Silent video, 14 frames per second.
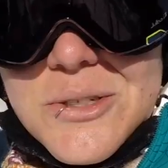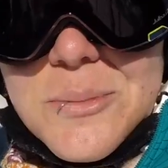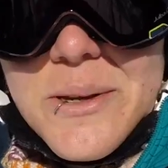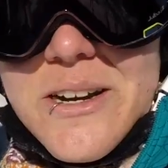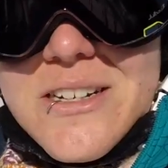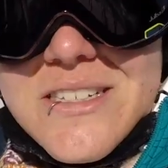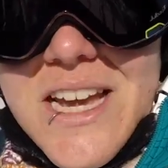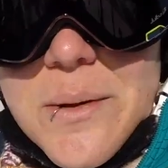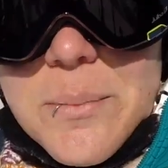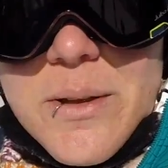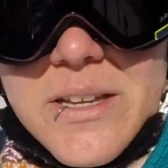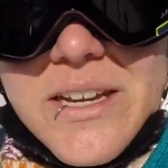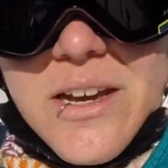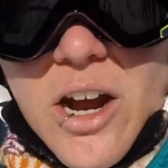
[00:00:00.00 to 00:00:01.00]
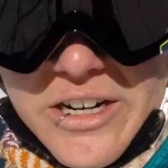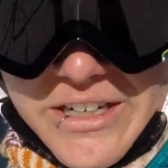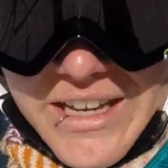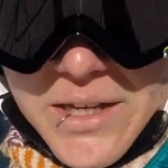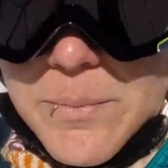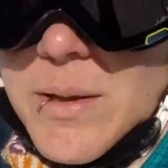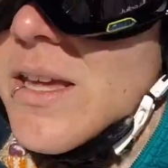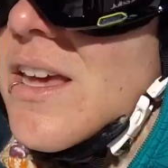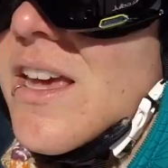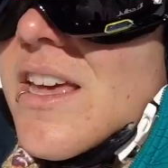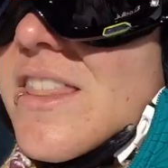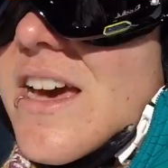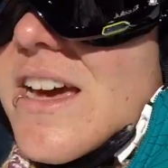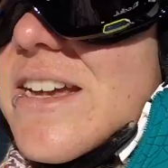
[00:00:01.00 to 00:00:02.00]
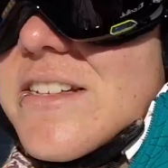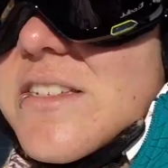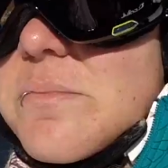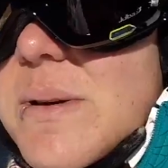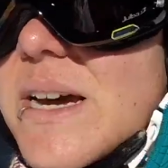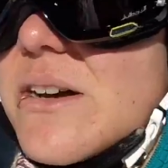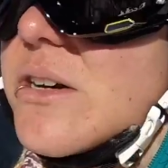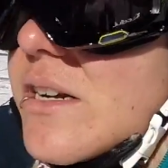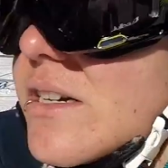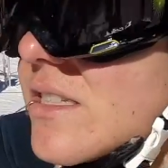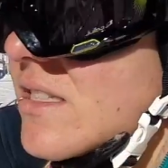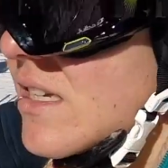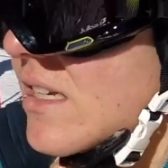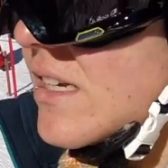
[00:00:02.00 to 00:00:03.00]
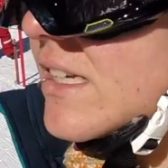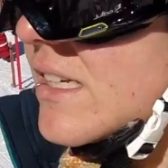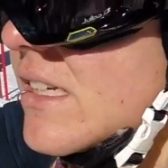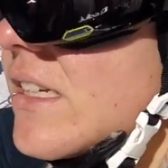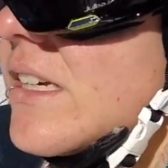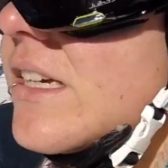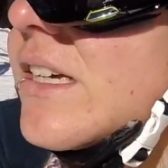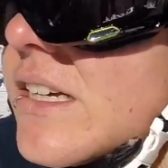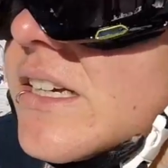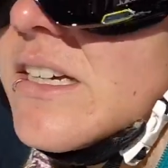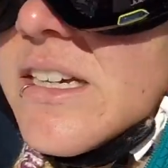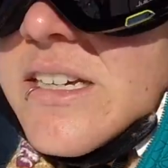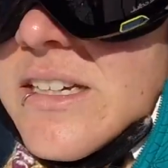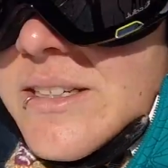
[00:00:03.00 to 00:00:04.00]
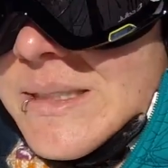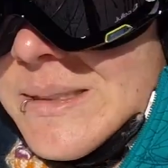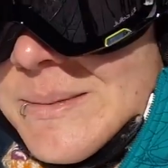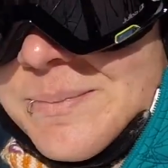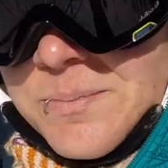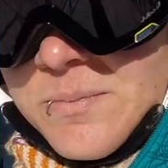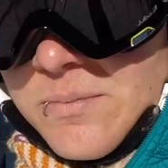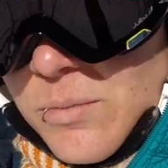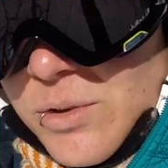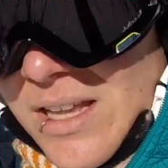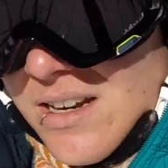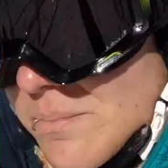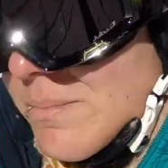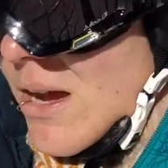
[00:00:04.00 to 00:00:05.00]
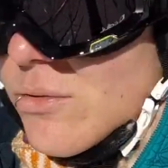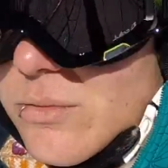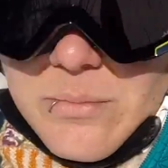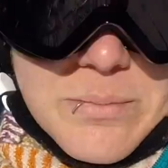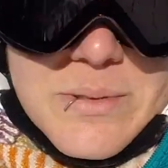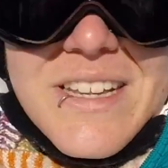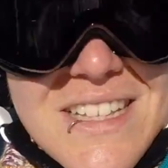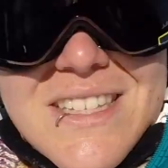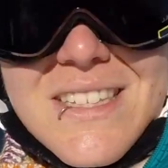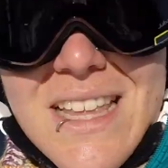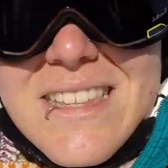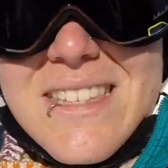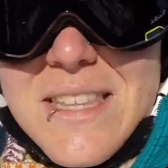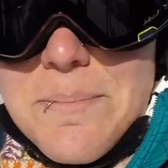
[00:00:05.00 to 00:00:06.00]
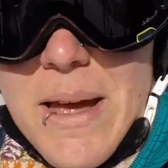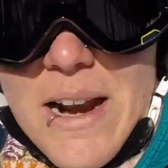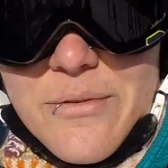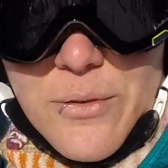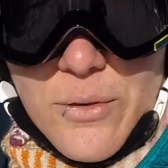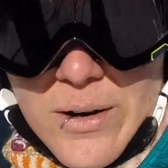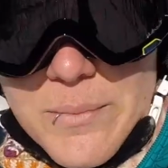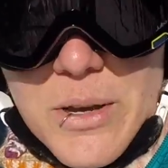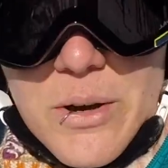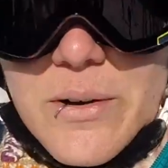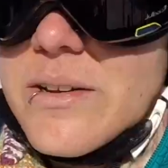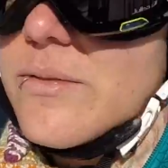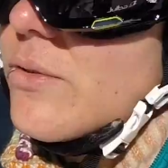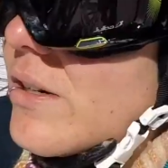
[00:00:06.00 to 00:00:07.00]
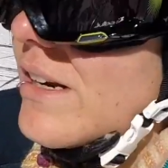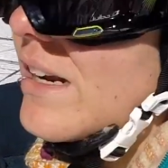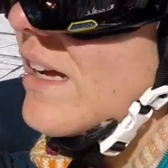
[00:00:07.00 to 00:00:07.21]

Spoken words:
a 2-player deck building card game that is about ascending, well, not a mountain, but that's the metaphor I'm going for